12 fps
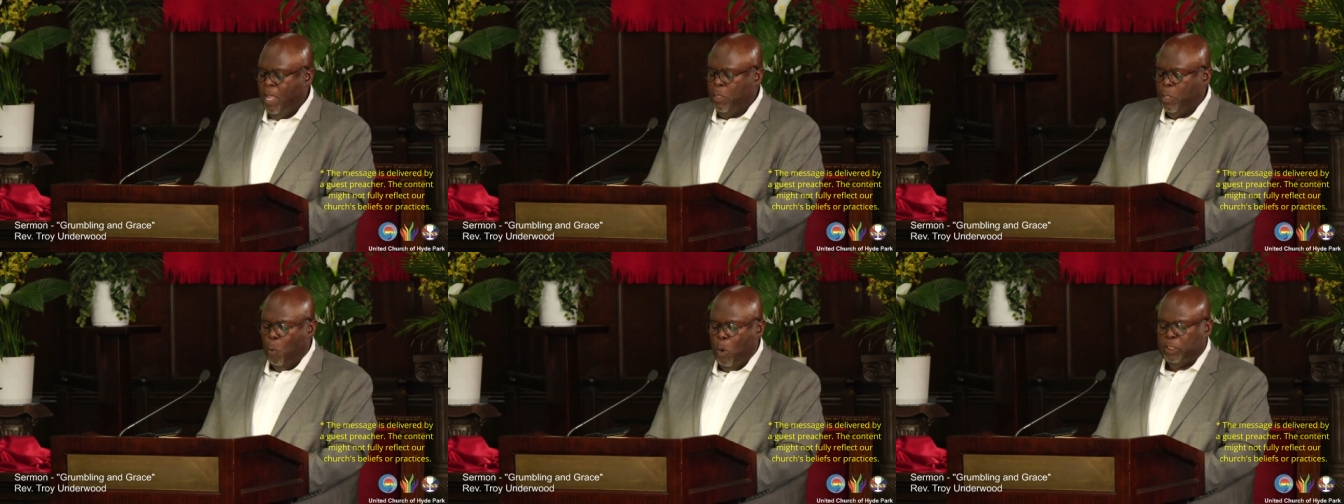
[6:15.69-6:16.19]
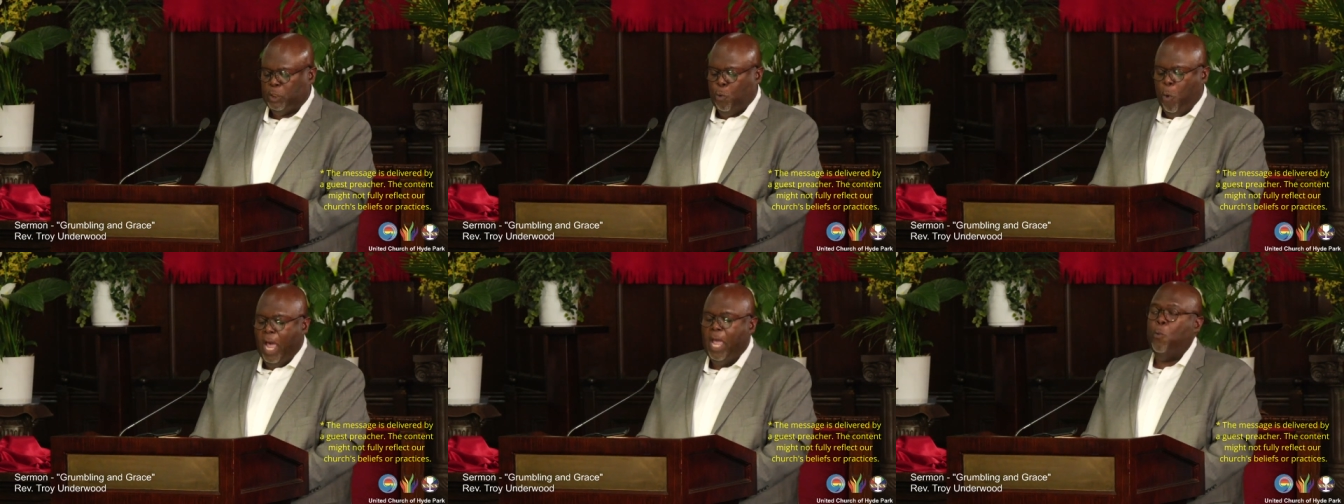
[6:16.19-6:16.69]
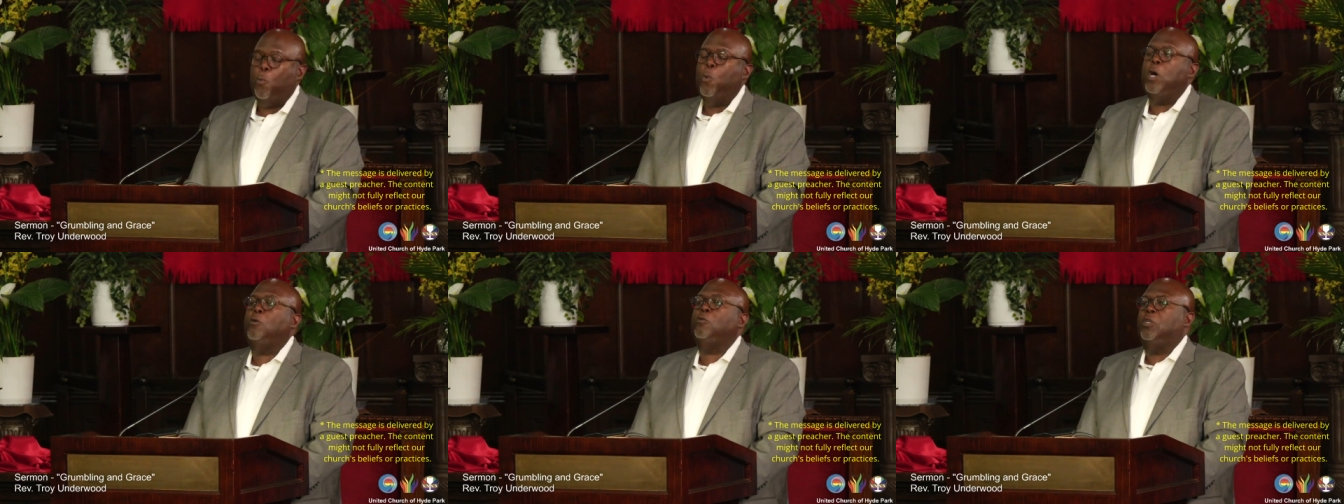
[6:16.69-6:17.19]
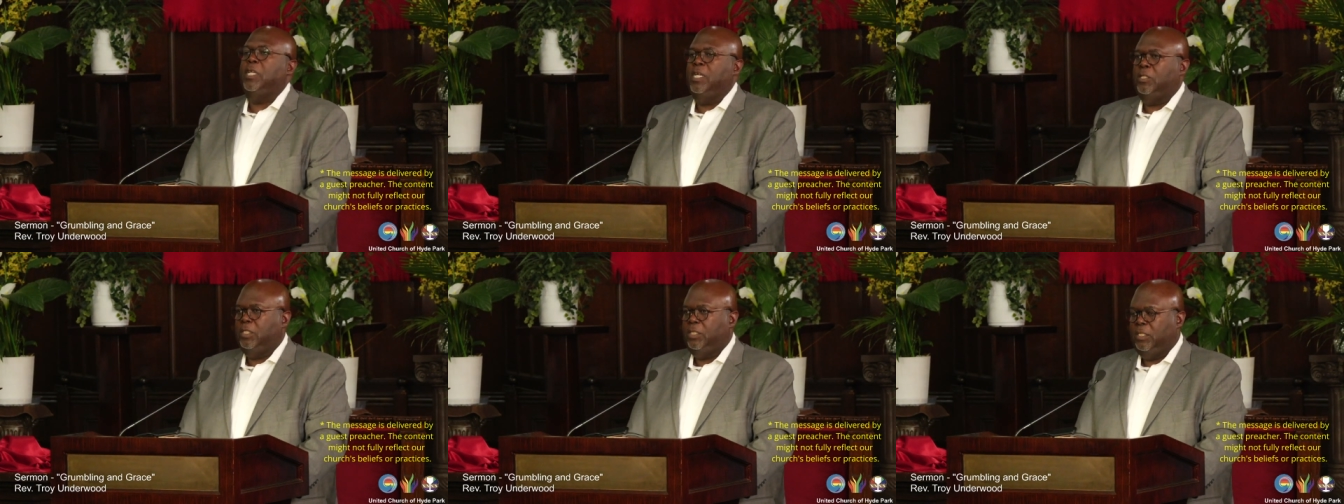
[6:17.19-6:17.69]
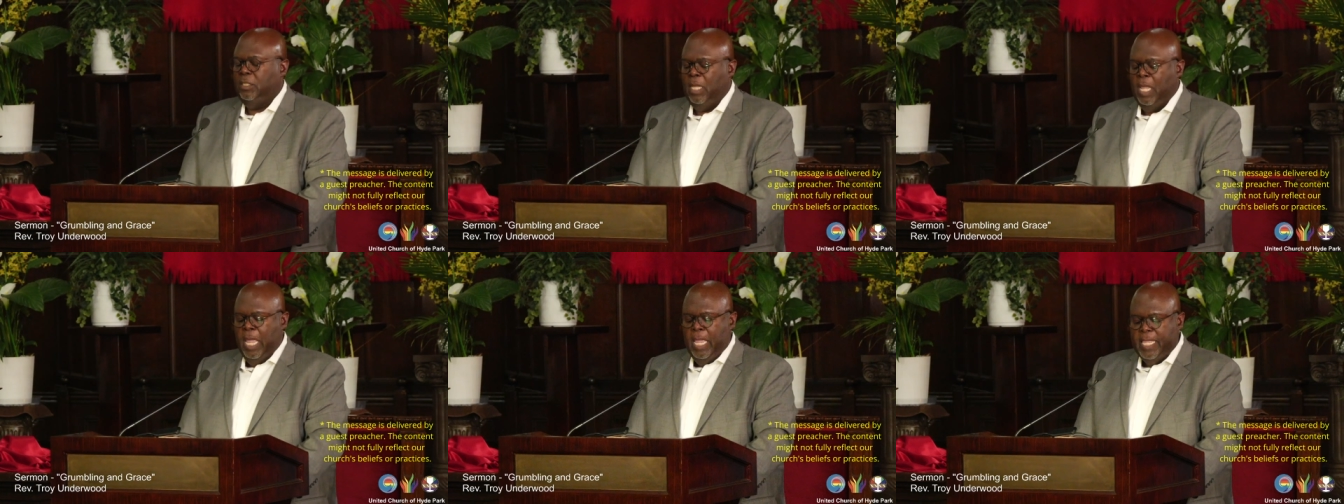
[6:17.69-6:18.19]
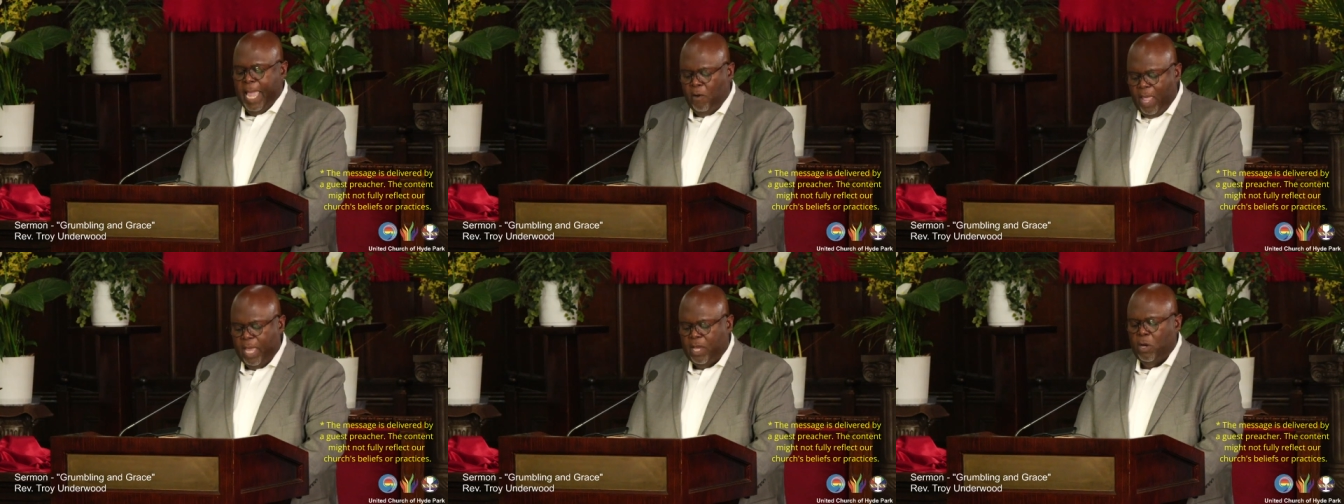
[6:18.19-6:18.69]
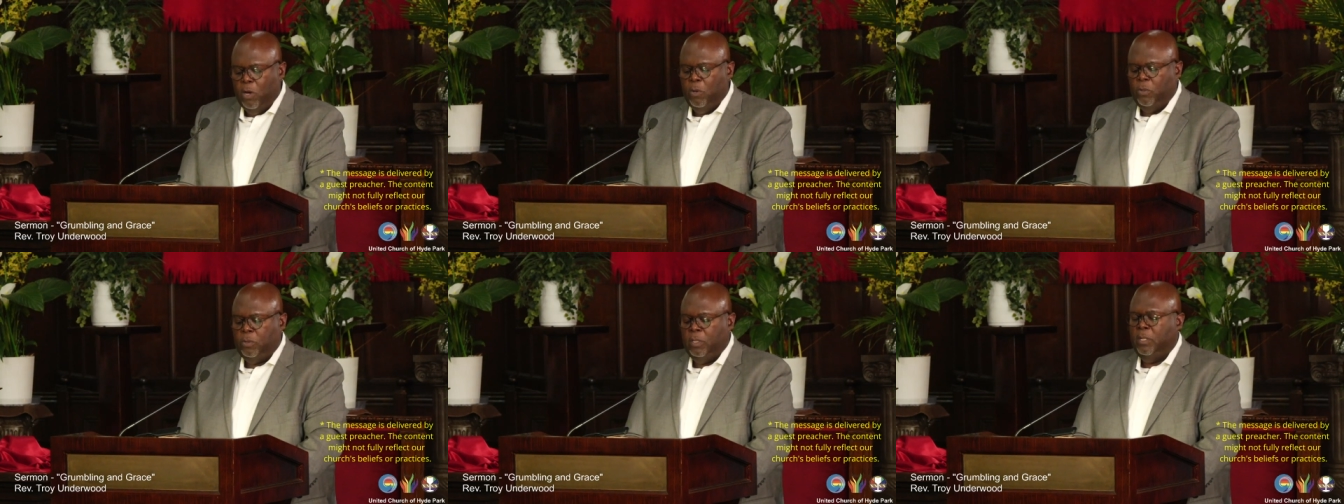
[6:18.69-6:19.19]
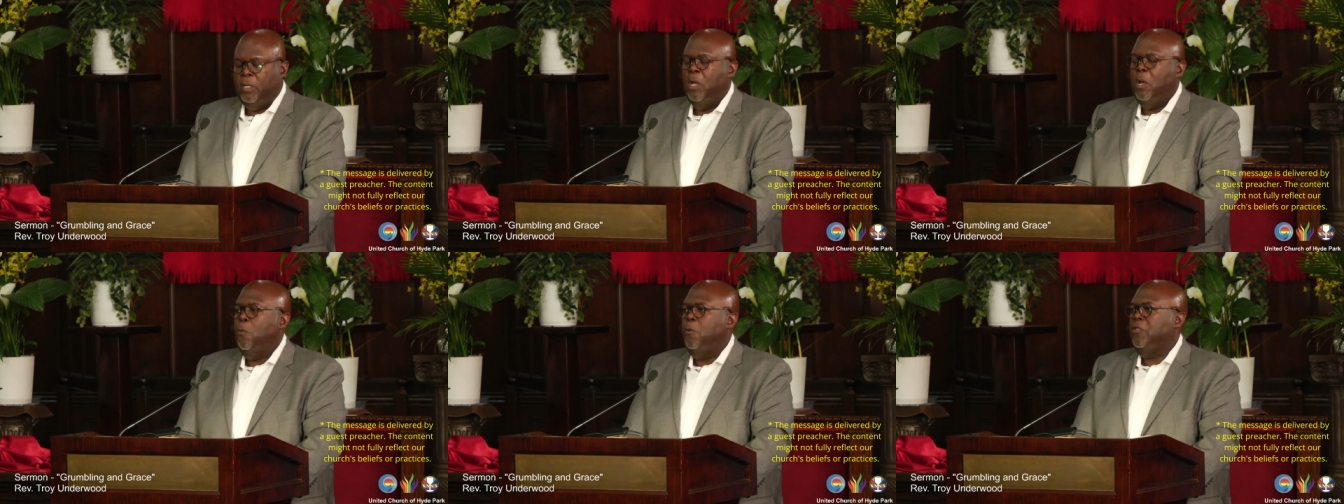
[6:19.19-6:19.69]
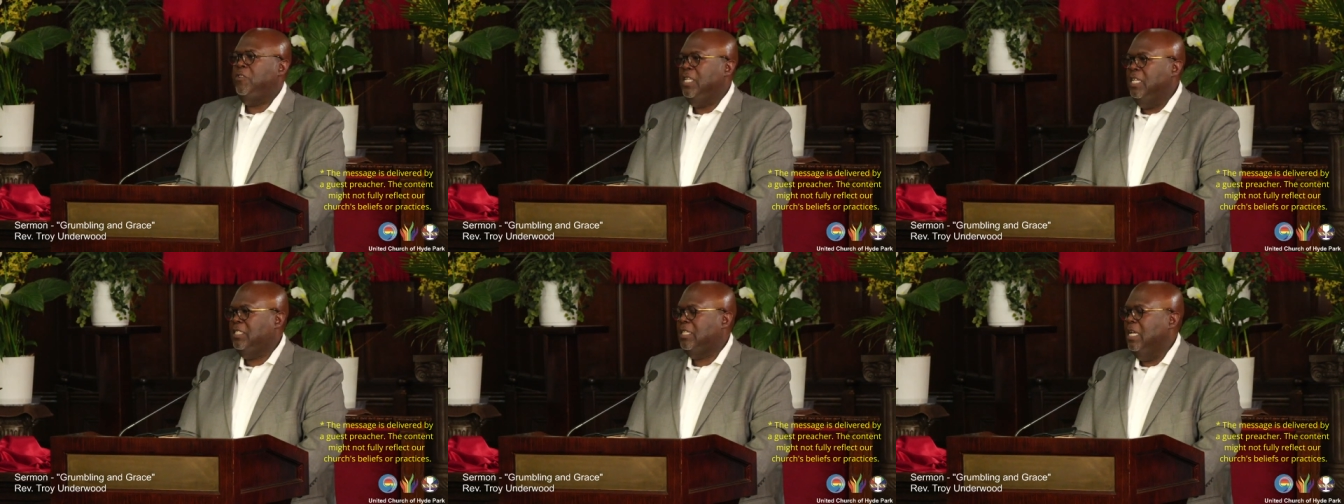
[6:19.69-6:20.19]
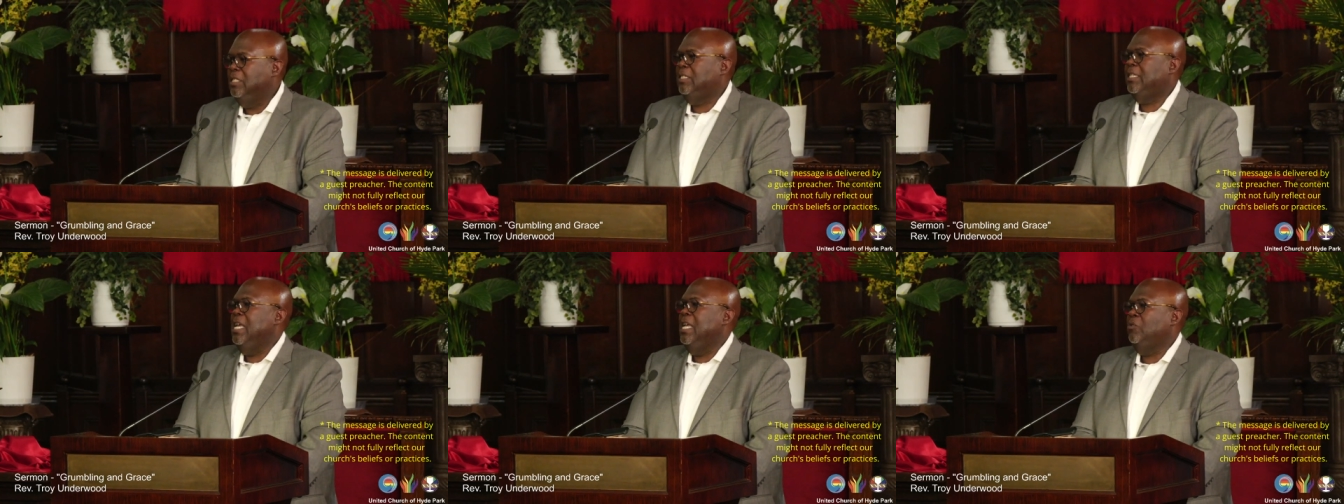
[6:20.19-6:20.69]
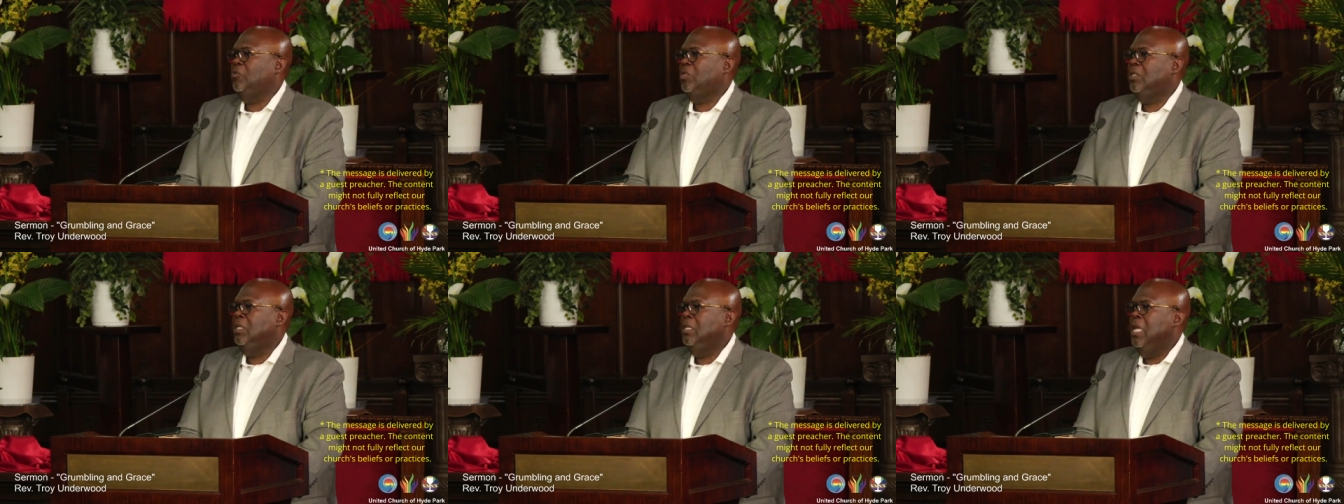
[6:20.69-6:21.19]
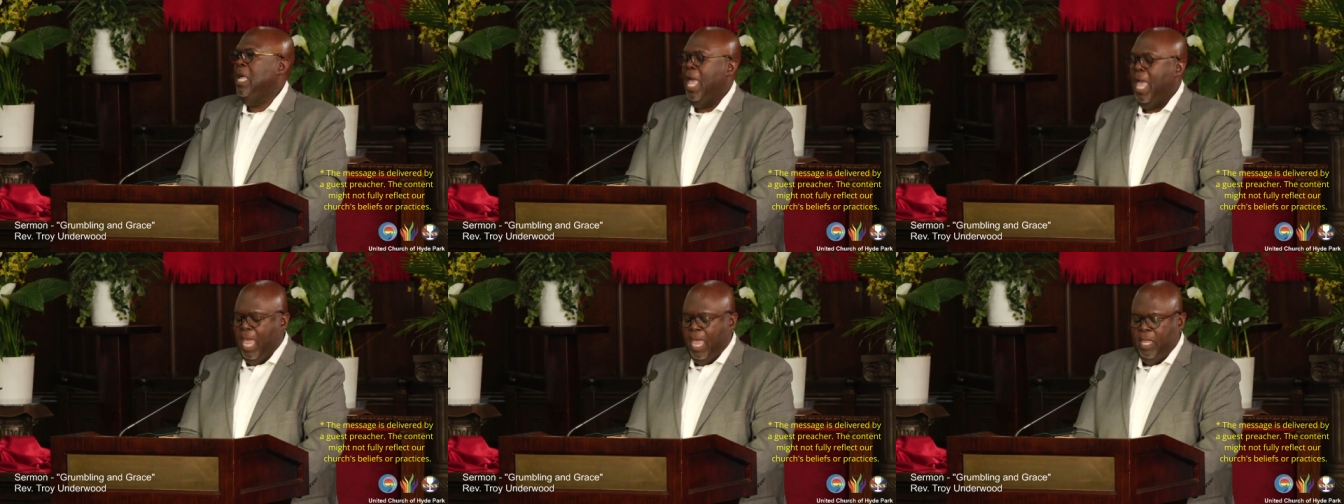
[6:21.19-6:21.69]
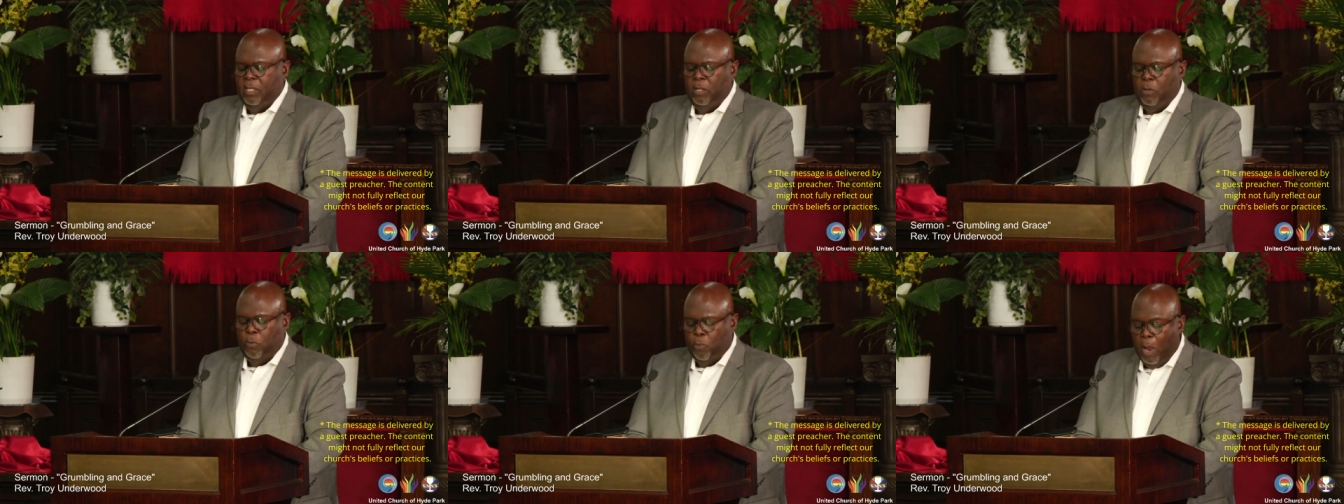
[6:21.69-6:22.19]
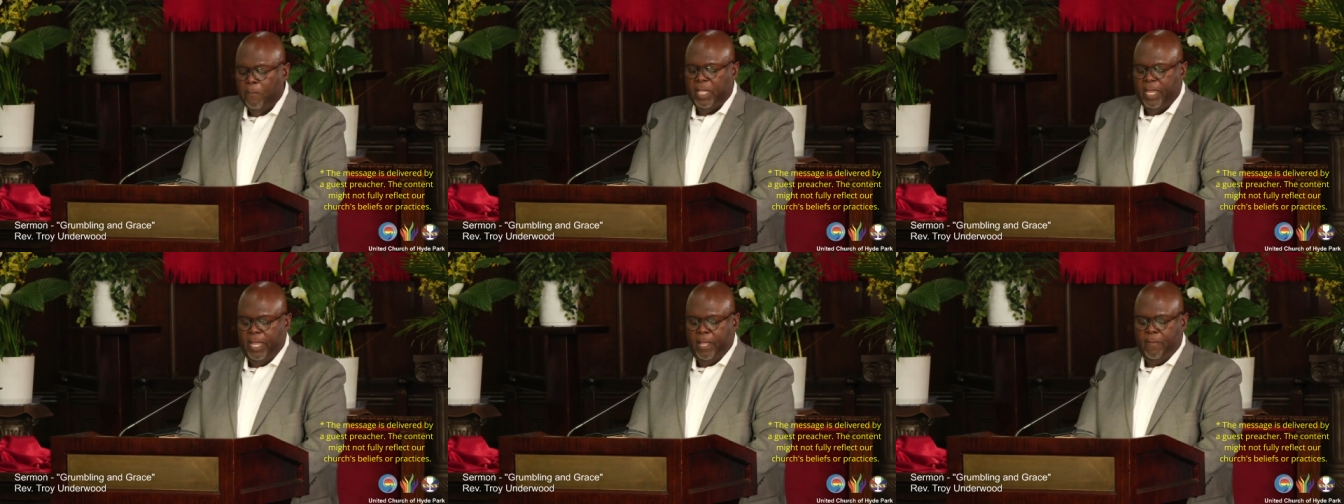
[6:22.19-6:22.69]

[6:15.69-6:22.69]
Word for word: The once quiet wilderness now echoed with discontent and grumbling.